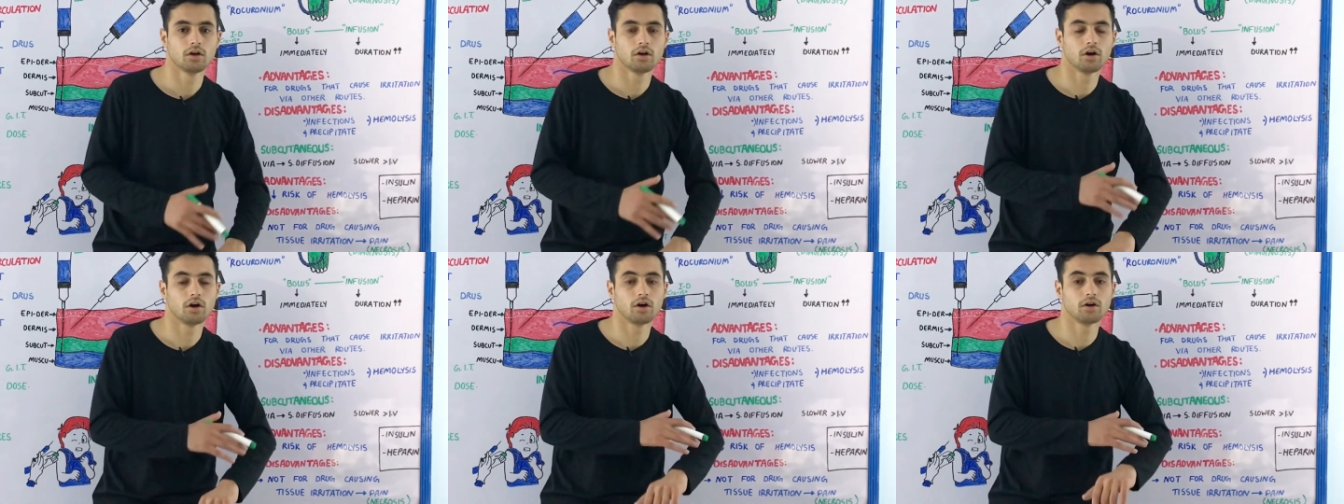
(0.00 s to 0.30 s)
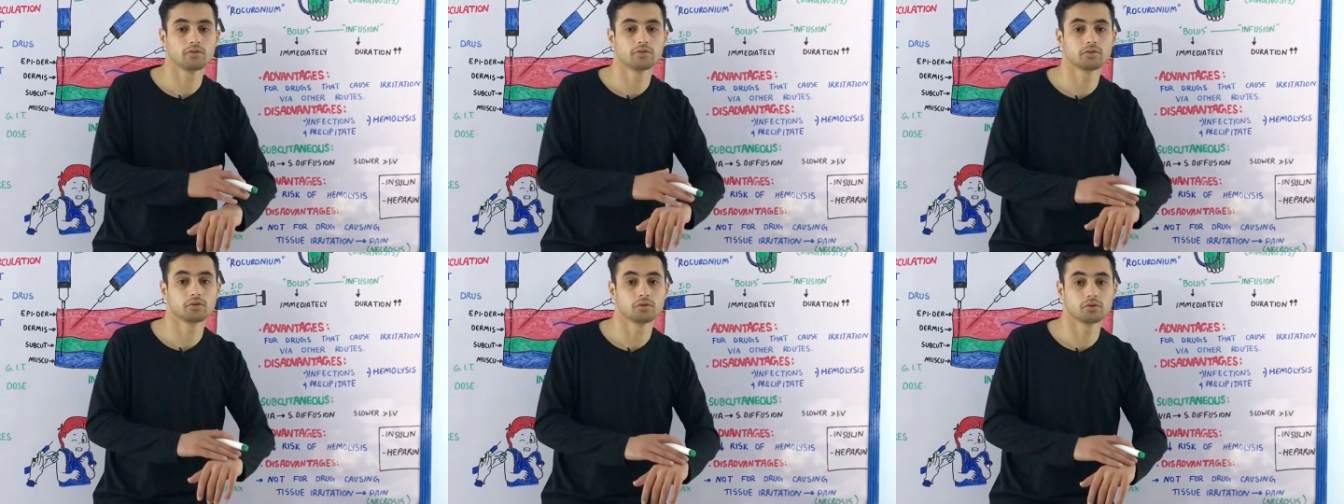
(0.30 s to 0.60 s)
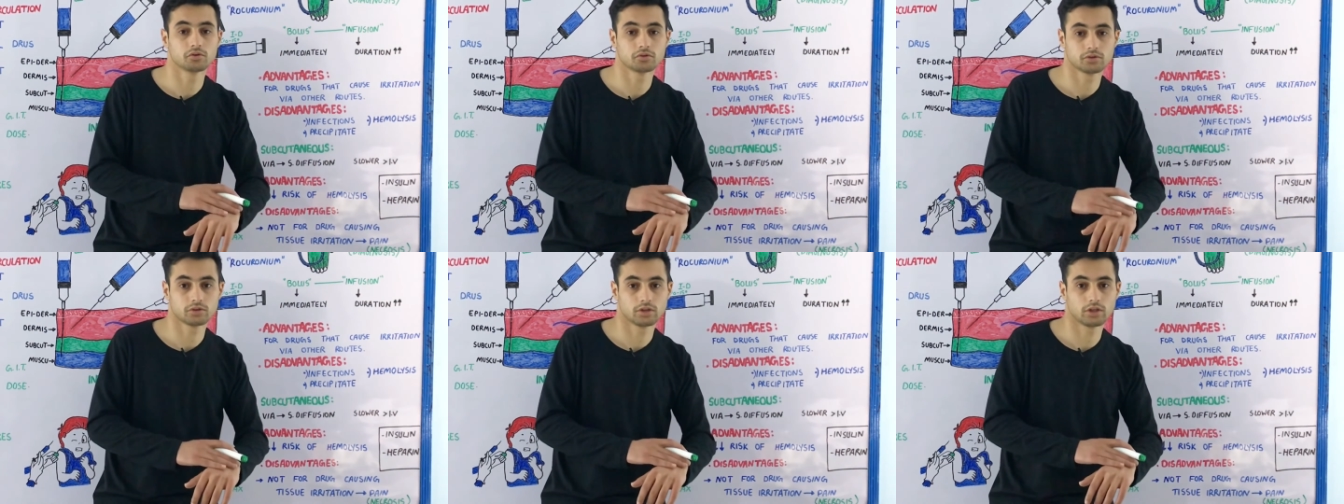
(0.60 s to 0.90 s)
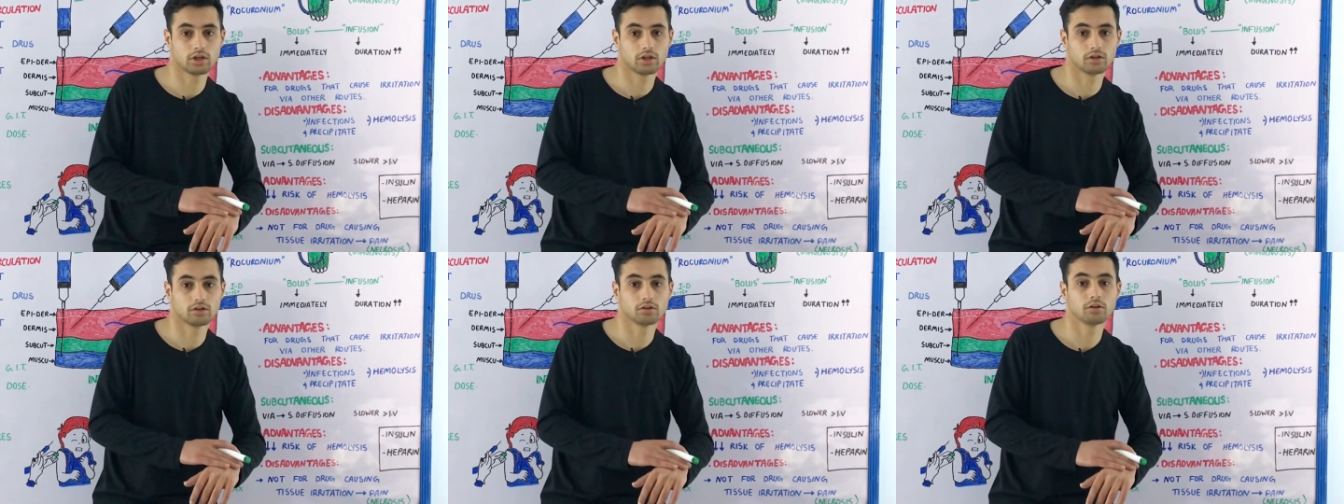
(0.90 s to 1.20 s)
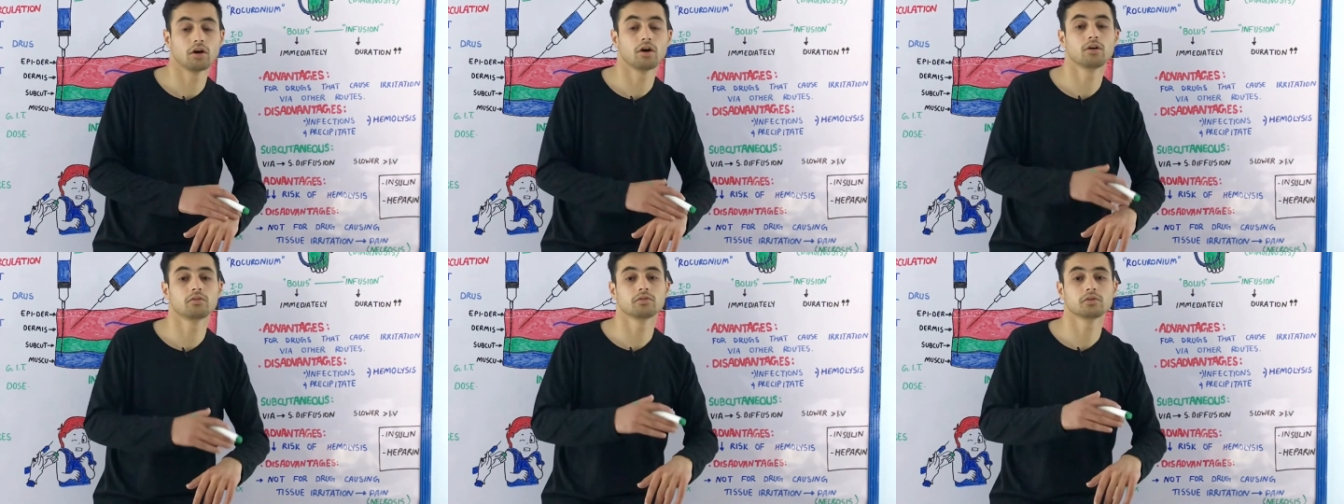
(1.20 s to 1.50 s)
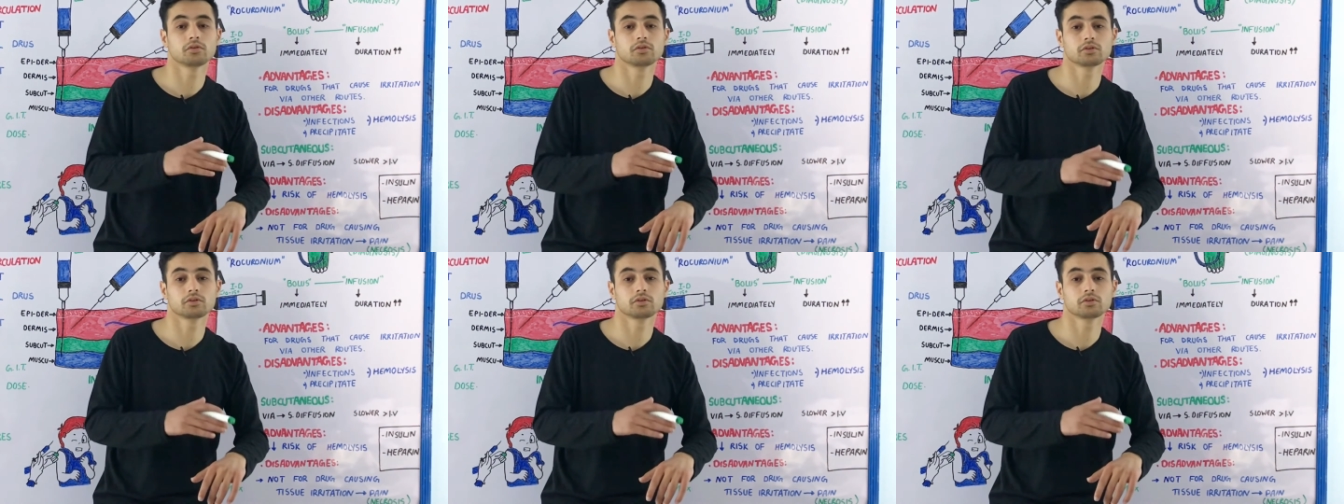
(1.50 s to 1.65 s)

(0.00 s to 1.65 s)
of your skin, of your